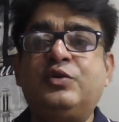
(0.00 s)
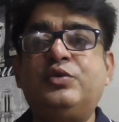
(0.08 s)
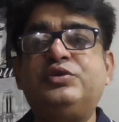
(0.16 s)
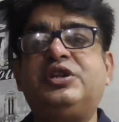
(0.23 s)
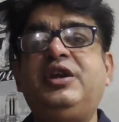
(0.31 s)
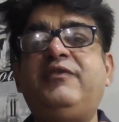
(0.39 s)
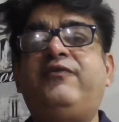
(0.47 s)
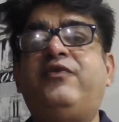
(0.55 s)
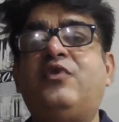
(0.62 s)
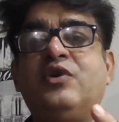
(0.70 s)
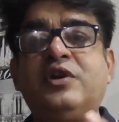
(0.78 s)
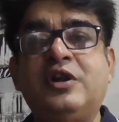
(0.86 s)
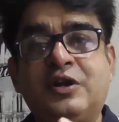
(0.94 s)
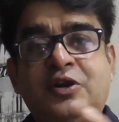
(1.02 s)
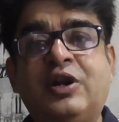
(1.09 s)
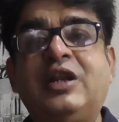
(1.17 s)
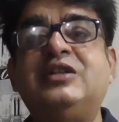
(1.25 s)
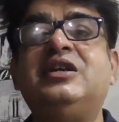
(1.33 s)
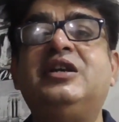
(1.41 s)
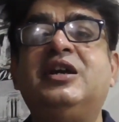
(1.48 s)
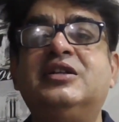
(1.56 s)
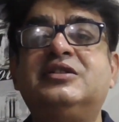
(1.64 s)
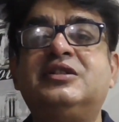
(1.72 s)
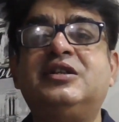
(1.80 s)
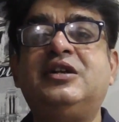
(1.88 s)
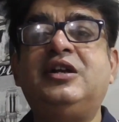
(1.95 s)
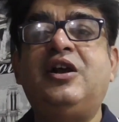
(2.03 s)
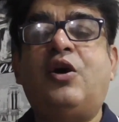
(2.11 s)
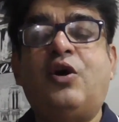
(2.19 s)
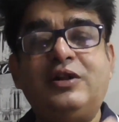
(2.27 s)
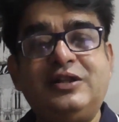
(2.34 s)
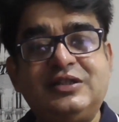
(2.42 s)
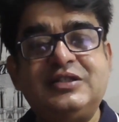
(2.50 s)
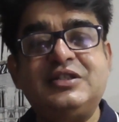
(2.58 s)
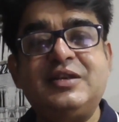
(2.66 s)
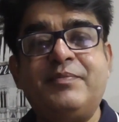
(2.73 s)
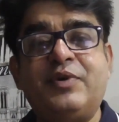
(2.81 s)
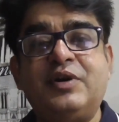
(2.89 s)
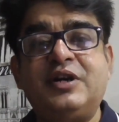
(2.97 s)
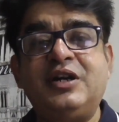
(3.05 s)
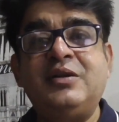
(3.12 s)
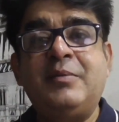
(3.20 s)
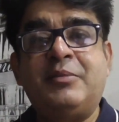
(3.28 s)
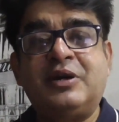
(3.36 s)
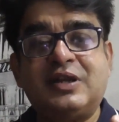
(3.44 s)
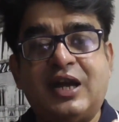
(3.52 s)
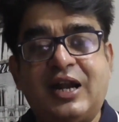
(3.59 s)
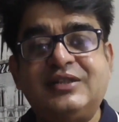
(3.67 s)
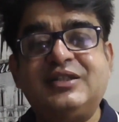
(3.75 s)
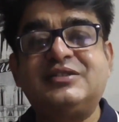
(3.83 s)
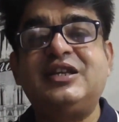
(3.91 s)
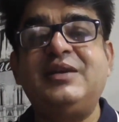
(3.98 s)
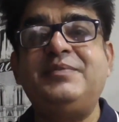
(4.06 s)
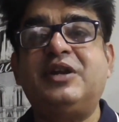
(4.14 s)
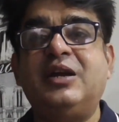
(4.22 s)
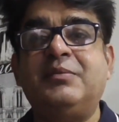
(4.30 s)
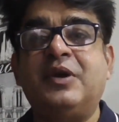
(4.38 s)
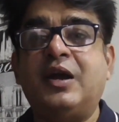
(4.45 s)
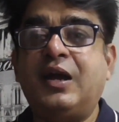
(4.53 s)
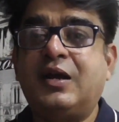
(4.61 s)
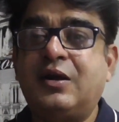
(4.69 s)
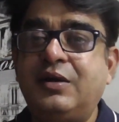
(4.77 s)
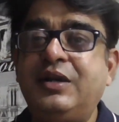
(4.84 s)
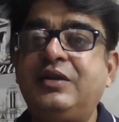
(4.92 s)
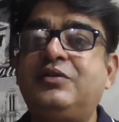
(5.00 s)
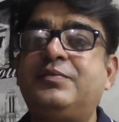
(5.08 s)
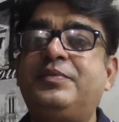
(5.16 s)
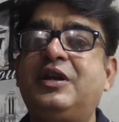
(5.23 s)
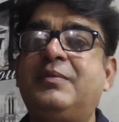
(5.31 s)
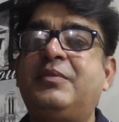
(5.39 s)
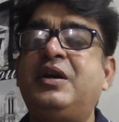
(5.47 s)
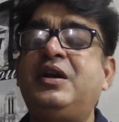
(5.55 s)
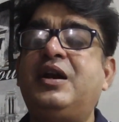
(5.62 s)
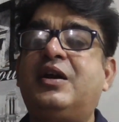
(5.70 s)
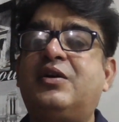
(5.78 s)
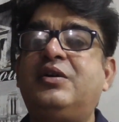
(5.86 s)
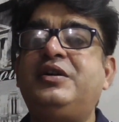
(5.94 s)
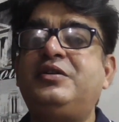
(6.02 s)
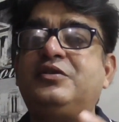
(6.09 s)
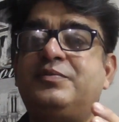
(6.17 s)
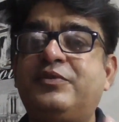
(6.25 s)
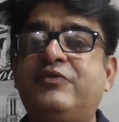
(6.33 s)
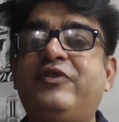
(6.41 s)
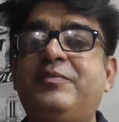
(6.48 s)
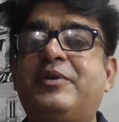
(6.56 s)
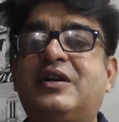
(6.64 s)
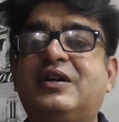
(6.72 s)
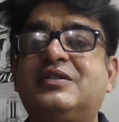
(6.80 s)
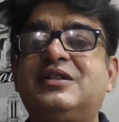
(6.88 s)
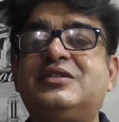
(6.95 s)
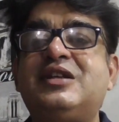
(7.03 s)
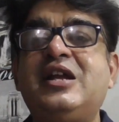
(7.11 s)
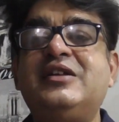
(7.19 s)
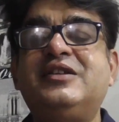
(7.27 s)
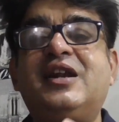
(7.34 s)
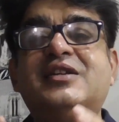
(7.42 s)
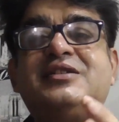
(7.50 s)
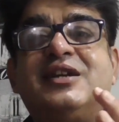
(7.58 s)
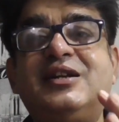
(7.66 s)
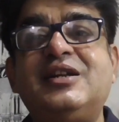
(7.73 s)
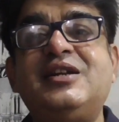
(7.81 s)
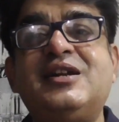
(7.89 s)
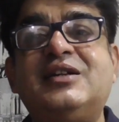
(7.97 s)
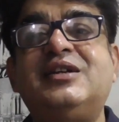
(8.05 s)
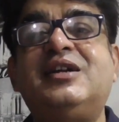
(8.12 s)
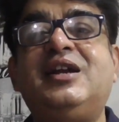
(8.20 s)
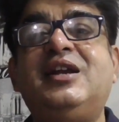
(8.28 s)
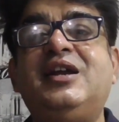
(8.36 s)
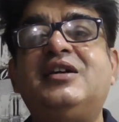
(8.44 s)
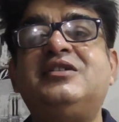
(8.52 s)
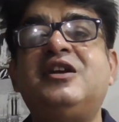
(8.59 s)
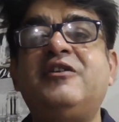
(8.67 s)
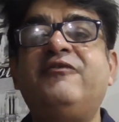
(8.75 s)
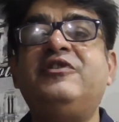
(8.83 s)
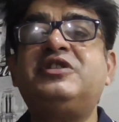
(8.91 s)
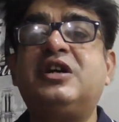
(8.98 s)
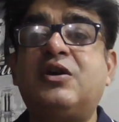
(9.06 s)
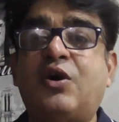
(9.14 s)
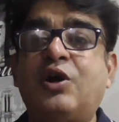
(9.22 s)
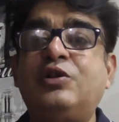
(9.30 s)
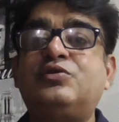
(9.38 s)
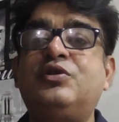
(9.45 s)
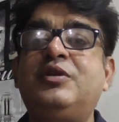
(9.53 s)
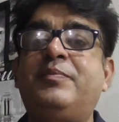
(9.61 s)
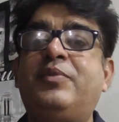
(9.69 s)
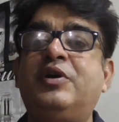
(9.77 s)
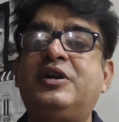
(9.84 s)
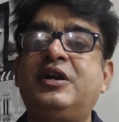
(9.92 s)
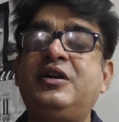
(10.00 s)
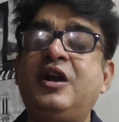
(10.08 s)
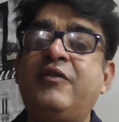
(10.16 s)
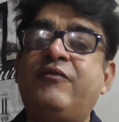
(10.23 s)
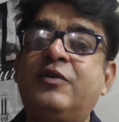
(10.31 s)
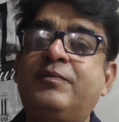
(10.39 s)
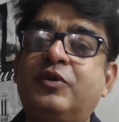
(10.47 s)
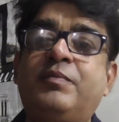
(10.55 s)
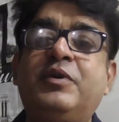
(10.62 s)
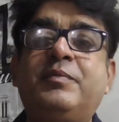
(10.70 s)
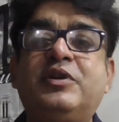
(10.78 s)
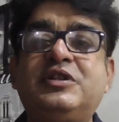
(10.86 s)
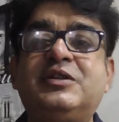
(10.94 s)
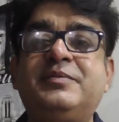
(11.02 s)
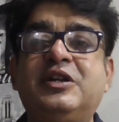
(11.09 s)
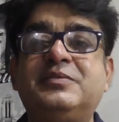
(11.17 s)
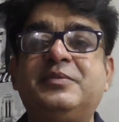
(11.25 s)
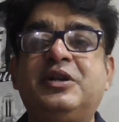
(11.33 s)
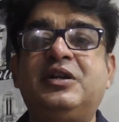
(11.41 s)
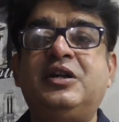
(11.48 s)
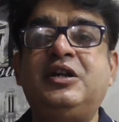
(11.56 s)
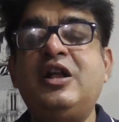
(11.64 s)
2, 3, 4 knowledge areas. All this is important, but at the same time, according to PMI, according to proven practices, there are certain other areas which are also important for proper project management.